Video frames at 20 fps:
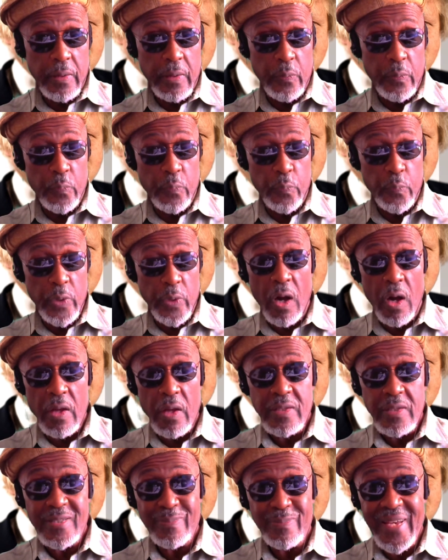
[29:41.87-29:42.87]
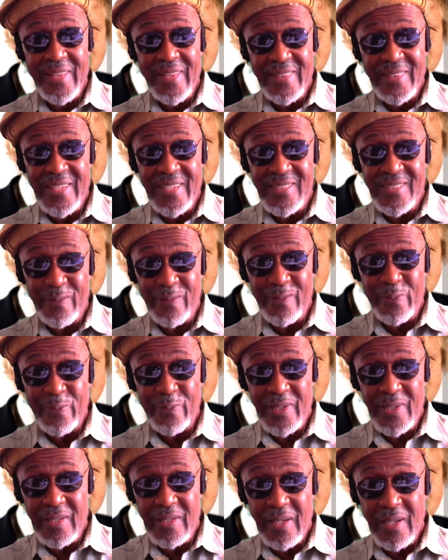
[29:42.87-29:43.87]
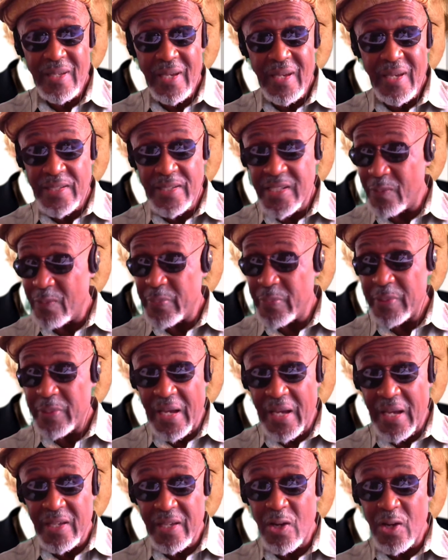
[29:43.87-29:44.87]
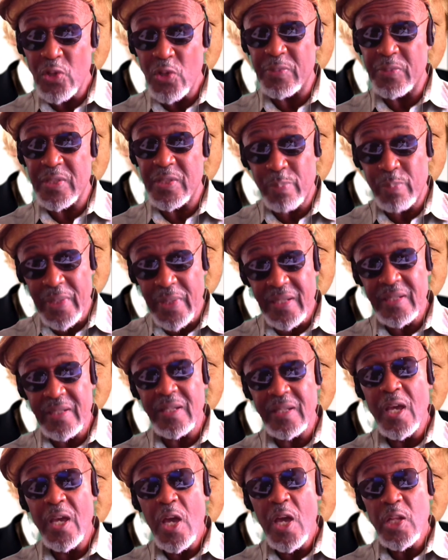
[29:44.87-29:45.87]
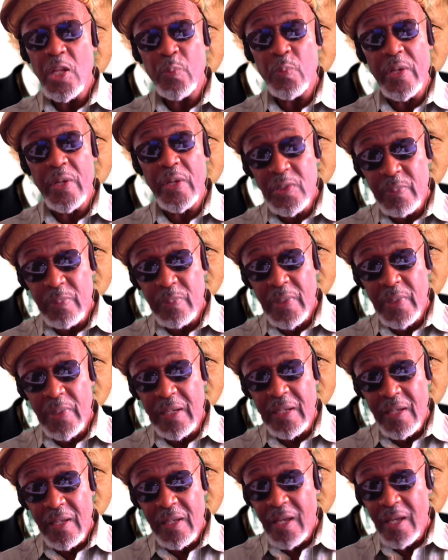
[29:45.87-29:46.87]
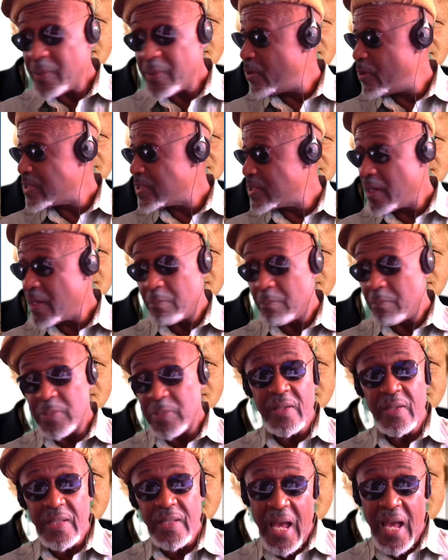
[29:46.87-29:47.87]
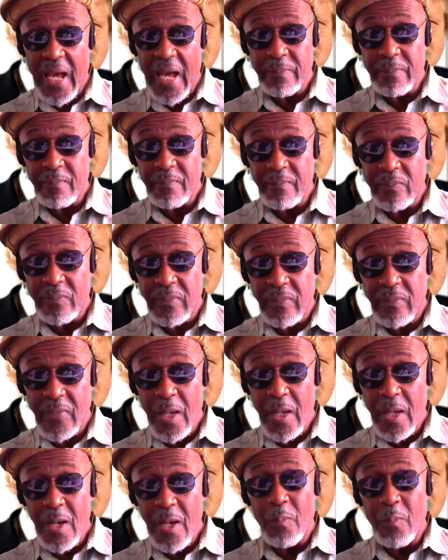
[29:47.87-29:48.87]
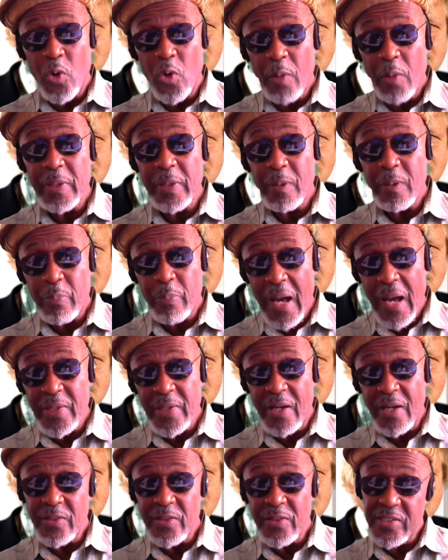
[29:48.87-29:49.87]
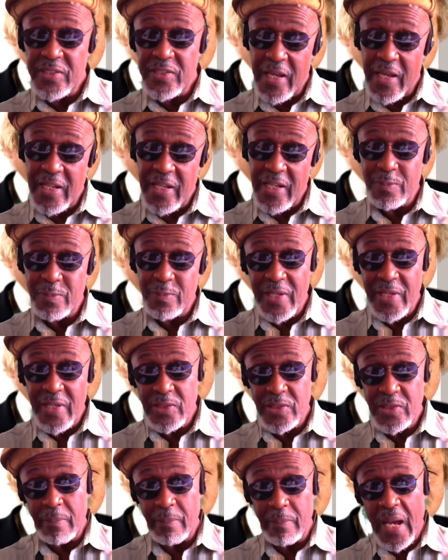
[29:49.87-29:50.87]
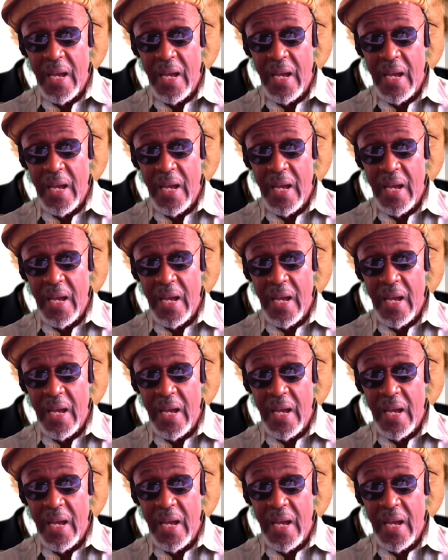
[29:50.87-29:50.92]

all explain things differently. I tell people, I encourage them to explain it the way you explain it. Because believe it or not, more people probably understand the explanation than mine.